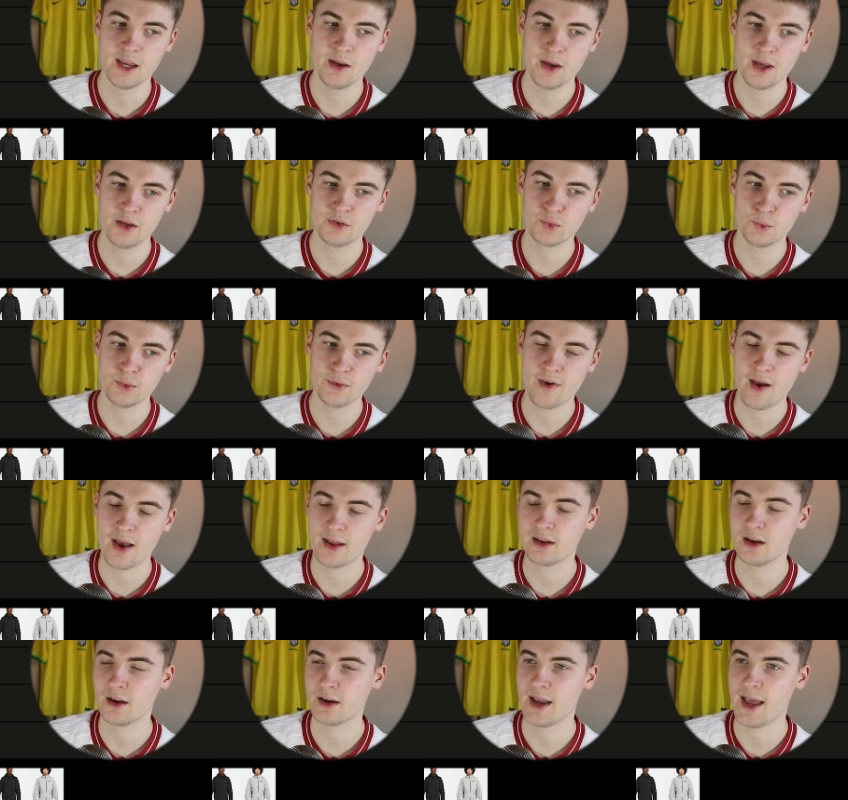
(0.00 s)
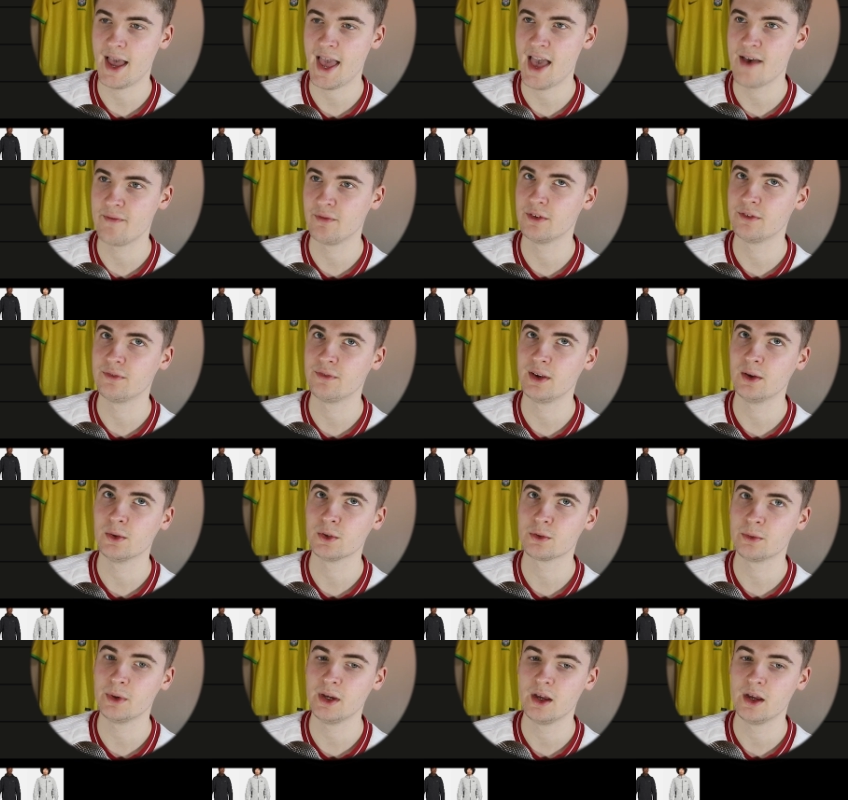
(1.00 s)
It sort of had like a heather feel to